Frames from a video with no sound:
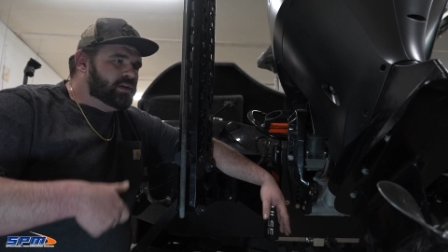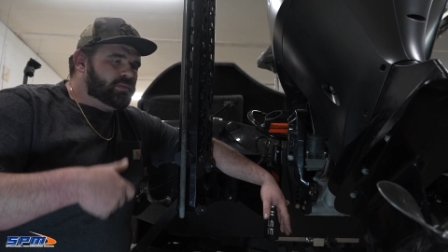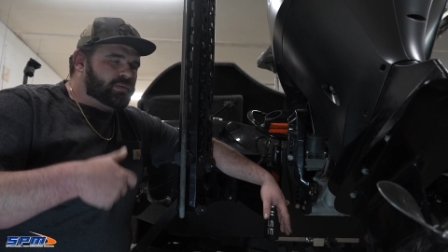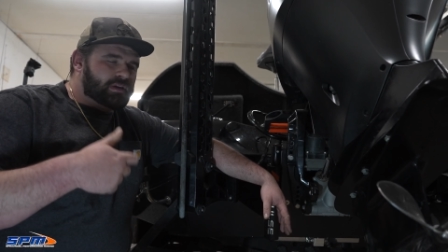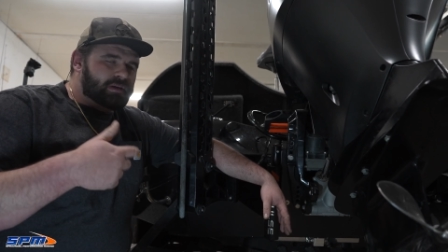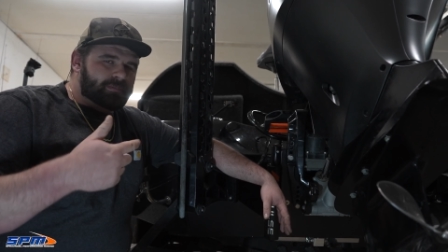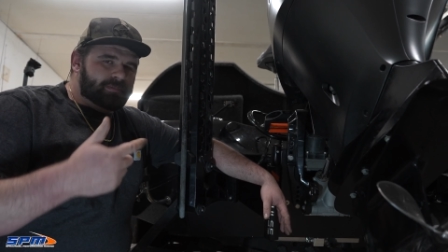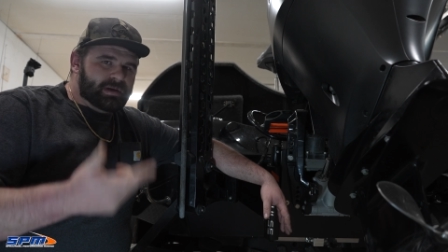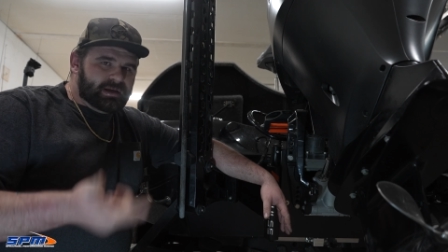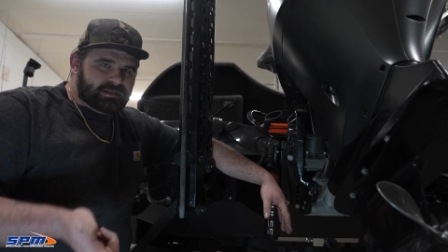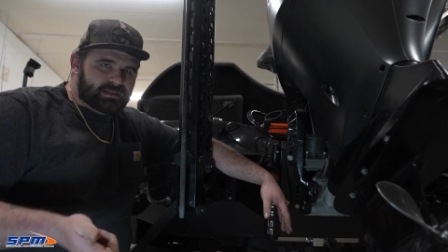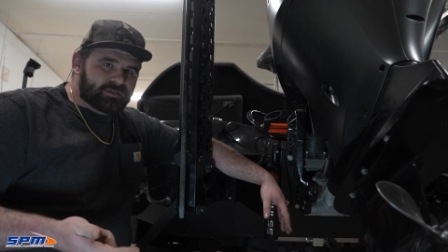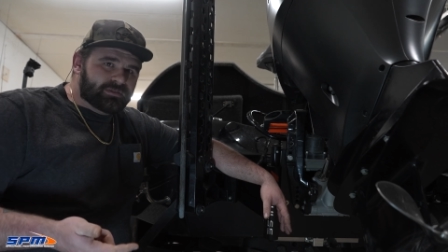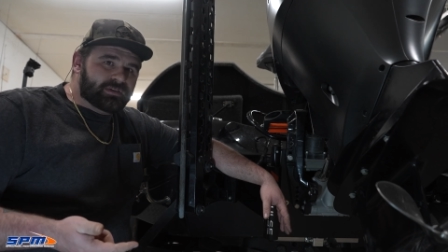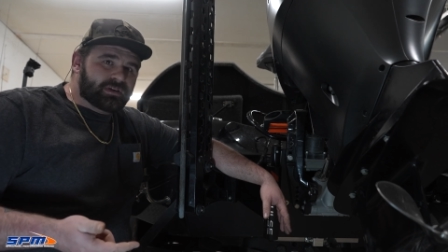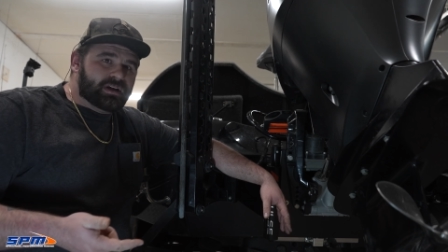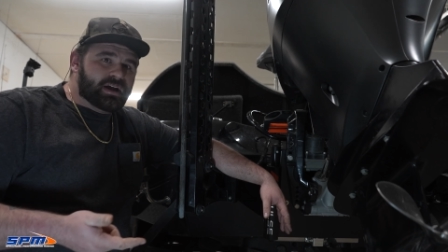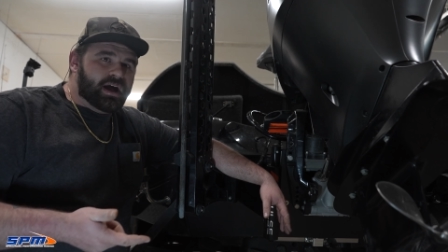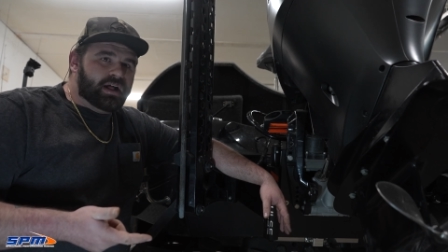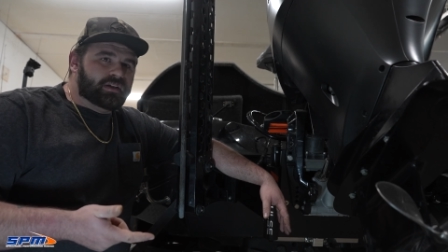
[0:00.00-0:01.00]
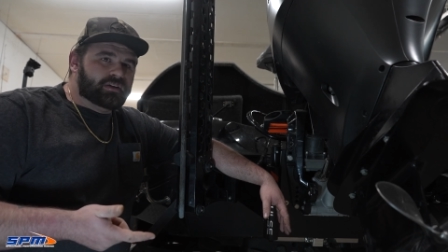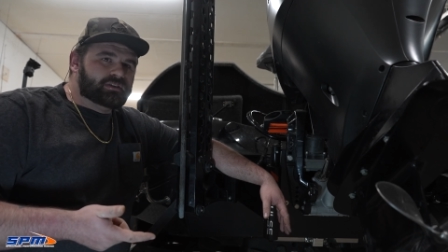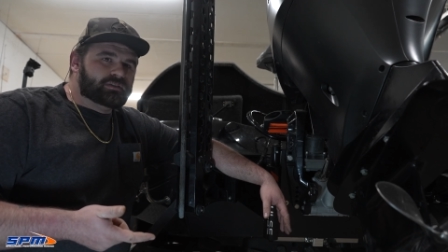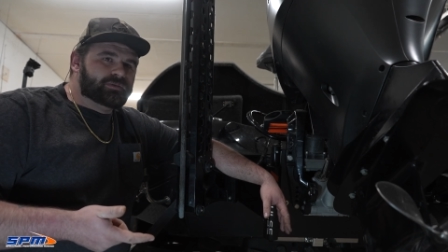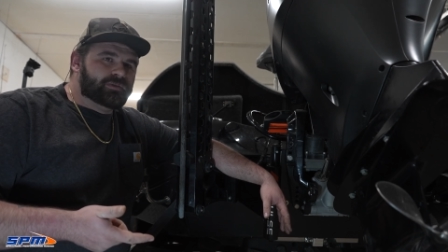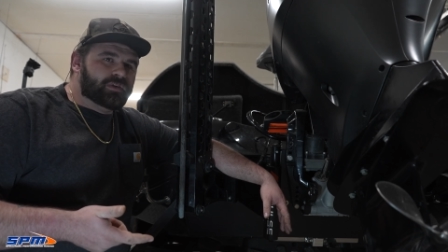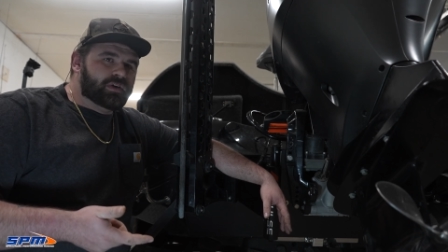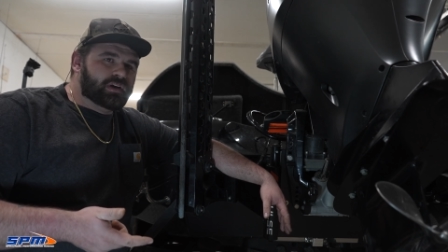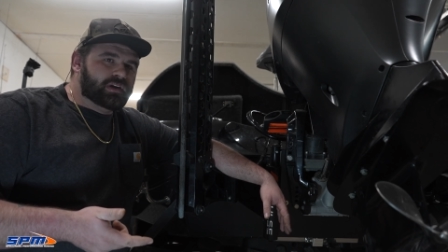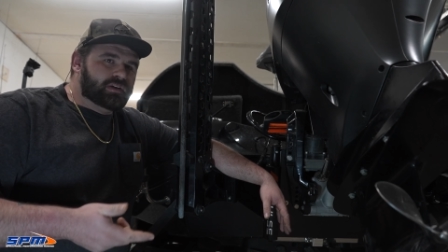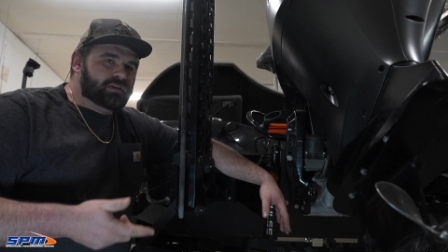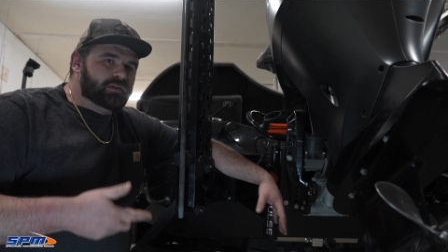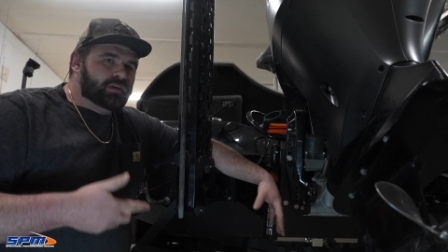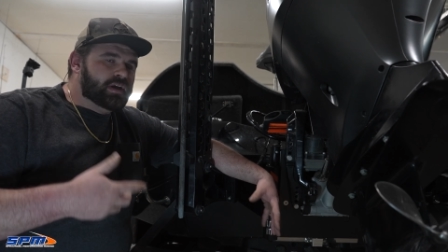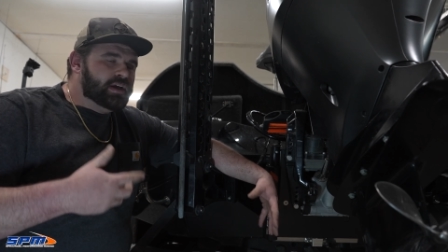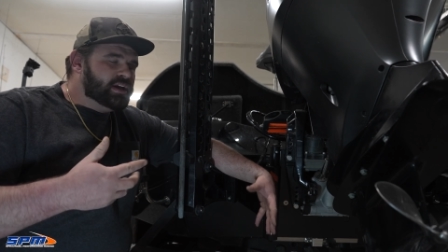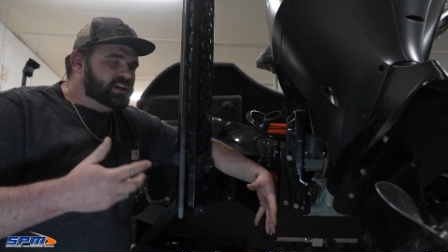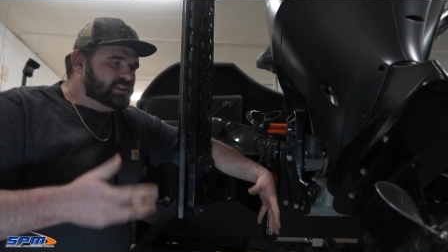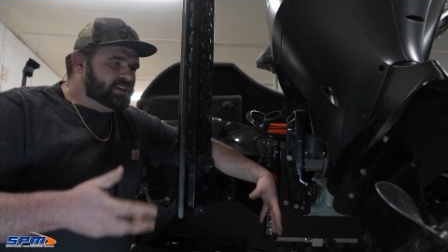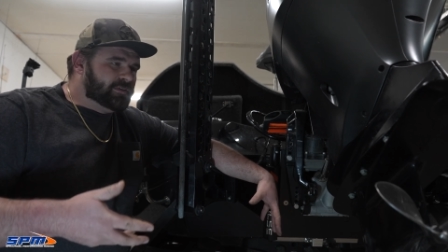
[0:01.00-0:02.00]
We can pick different colors for you,
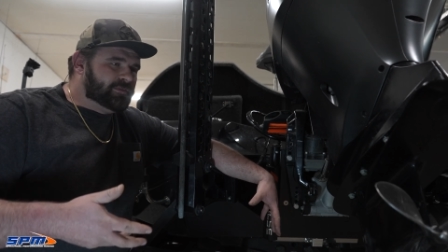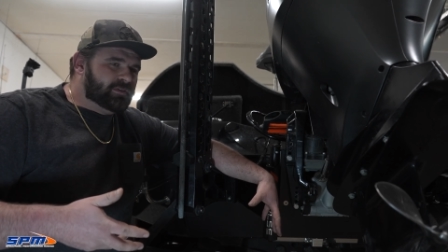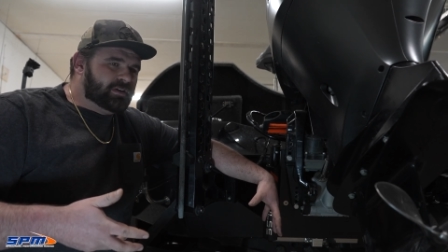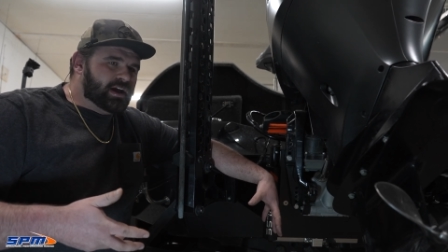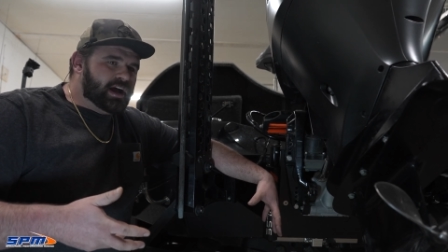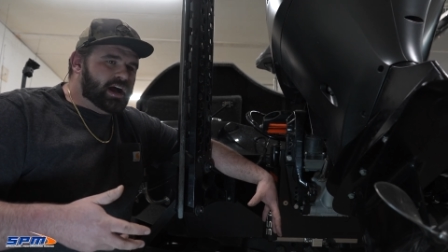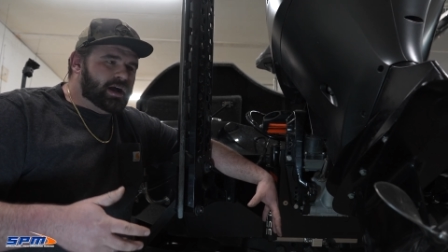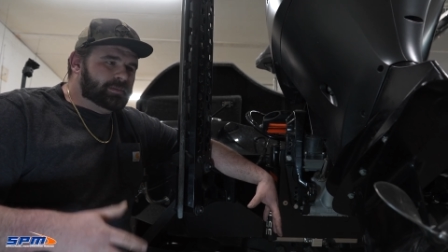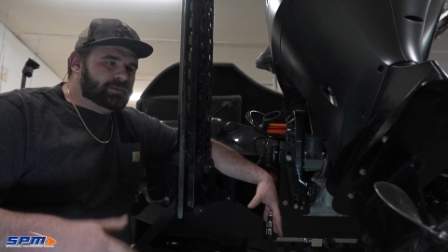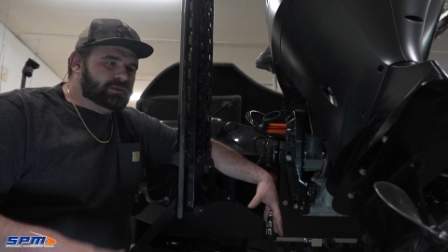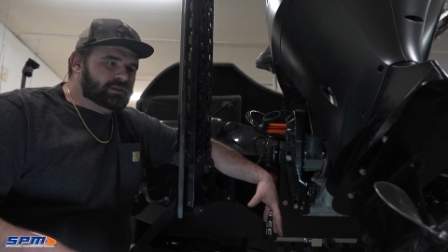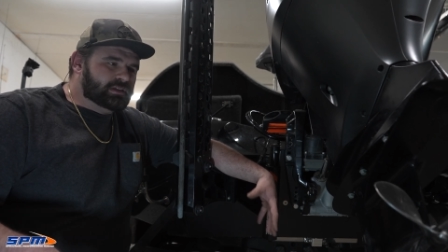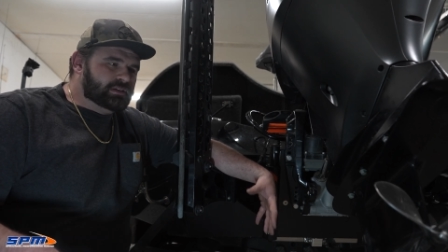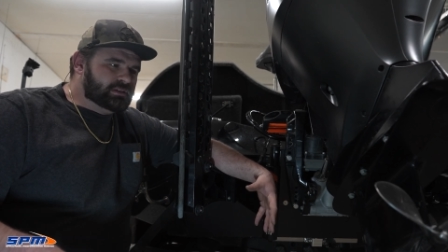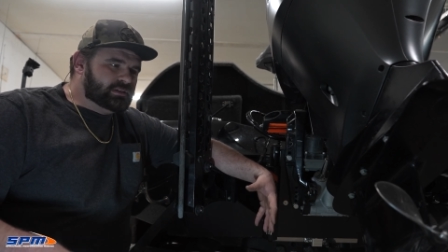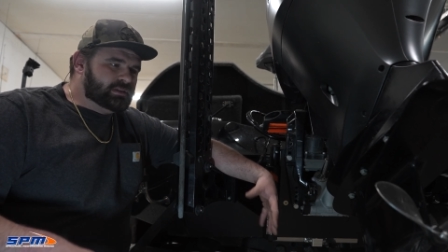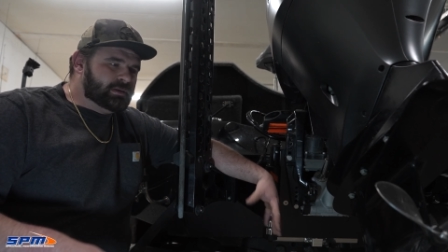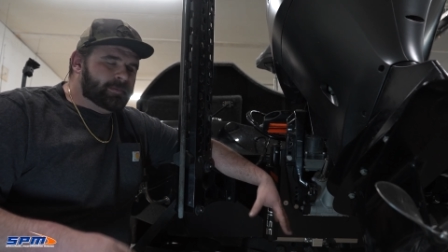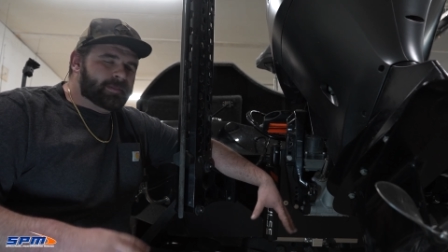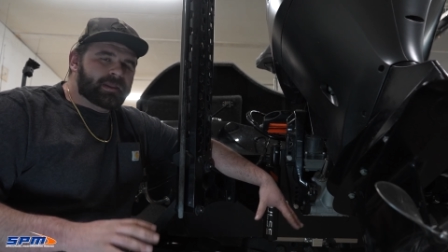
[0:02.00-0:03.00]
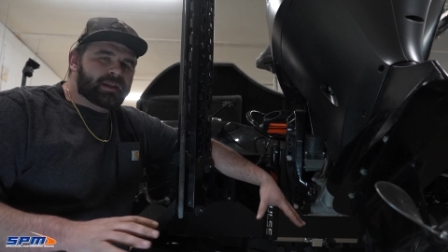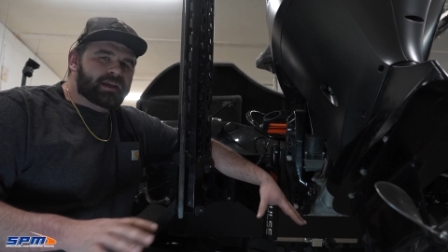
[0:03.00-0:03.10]
different options,